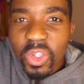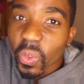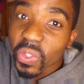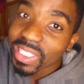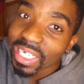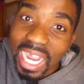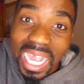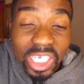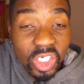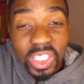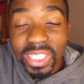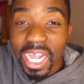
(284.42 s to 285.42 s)
don't want to say i
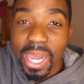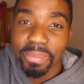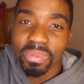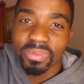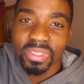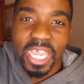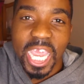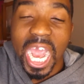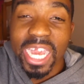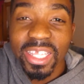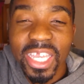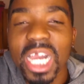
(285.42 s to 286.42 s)
just need help okay
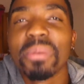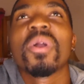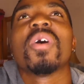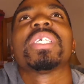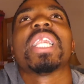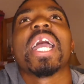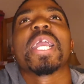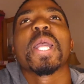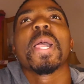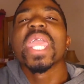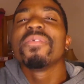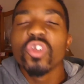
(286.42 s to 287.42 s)
i need help because like
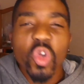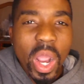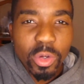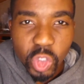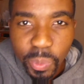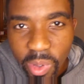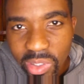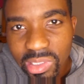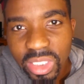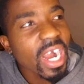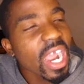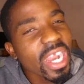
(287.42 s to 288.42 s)
even though i do
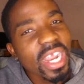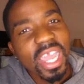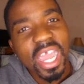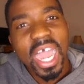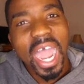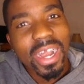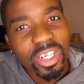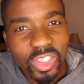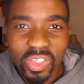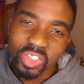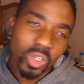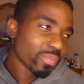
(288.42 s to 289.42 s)
sports right and
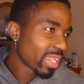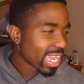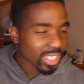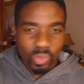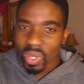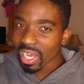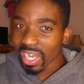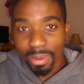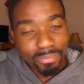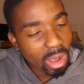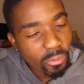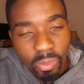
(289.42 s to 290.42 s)
some days when i
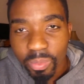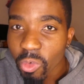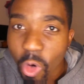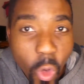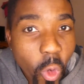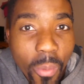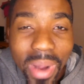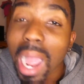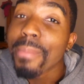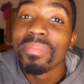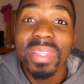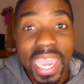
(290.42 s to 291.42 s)
get back from home
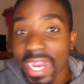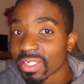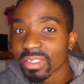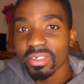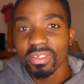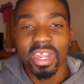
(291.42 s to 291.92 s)
i'm dead